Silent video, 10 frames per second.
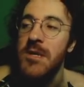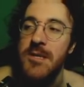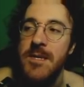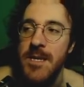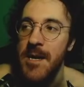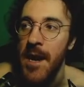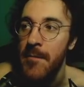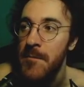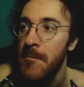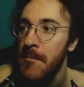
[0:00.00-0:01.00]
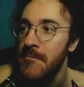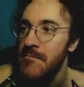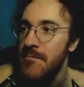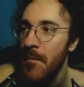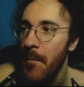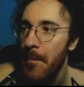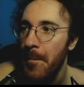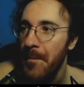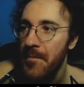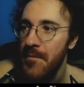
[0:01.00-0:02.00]
the worst things that can happen.
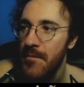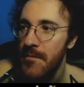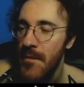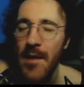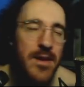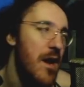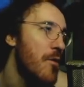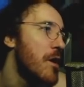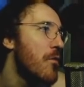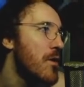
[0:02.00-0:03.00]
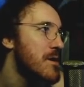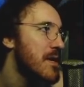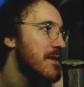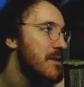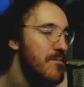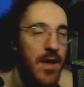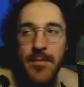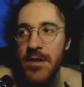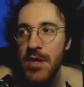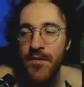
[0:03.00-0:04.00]
I mean, not one of the worst things. I
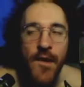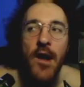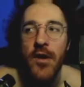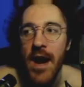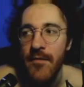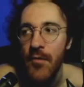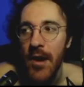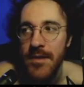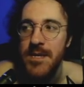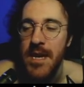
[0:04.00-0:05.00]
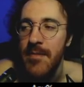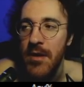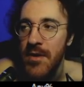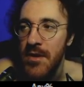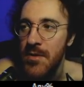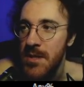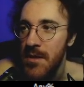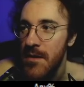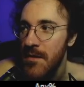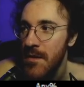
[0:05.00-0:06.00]
mean, there's fodder everywhere in this game that you can use
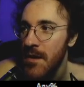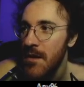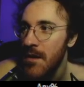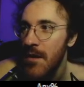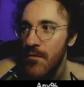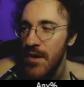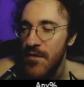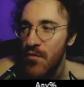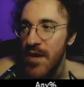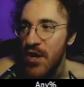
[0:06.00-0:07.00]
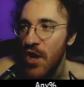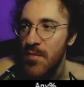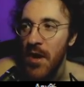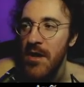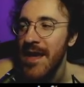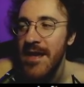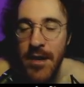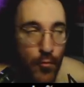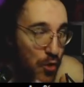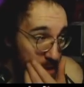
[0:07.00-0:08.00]
to recharge spark. Like,
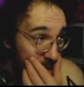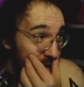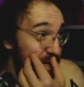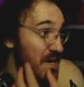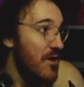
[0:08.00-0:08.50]
in worst case